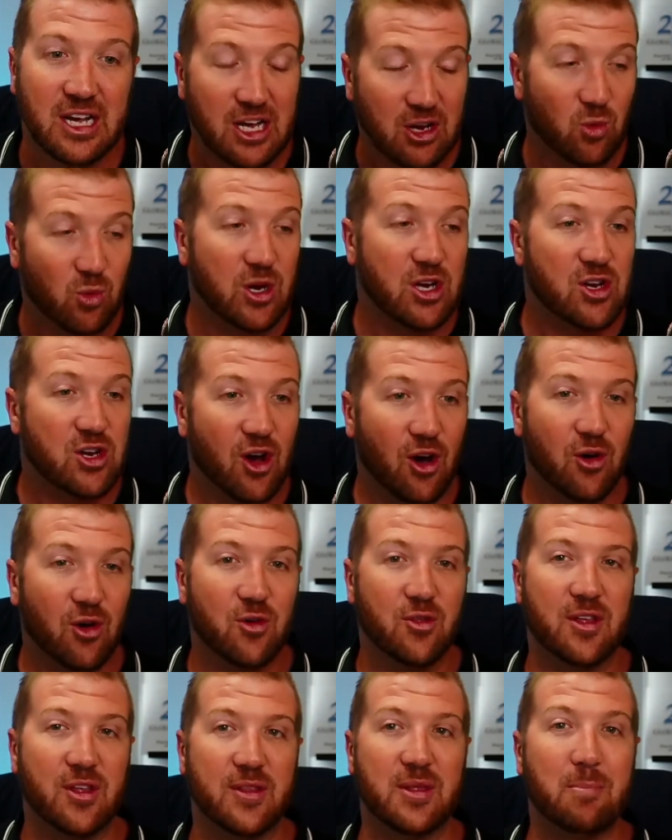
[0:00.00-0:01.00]
We know
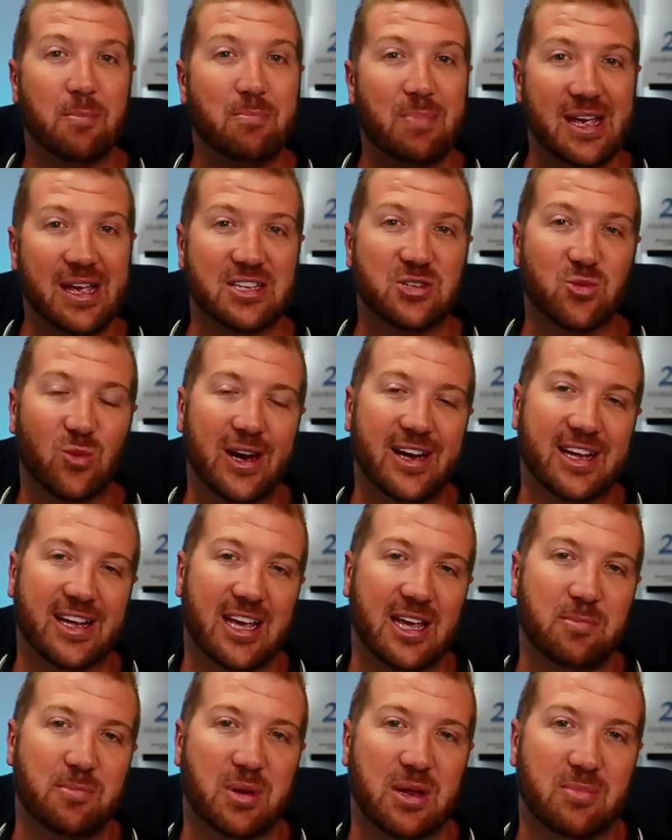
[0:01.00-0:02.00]
that the best way to
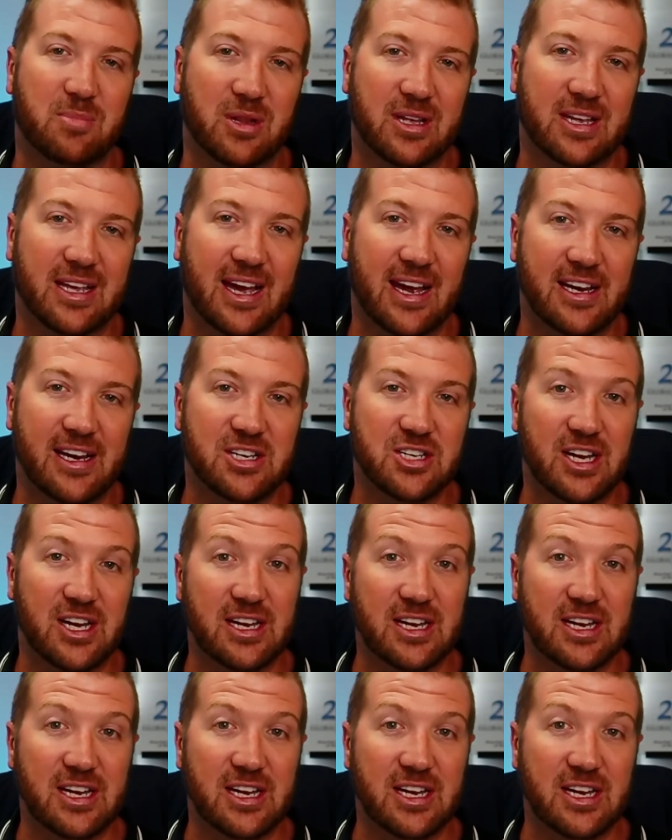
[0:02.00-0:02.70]
keep people engaged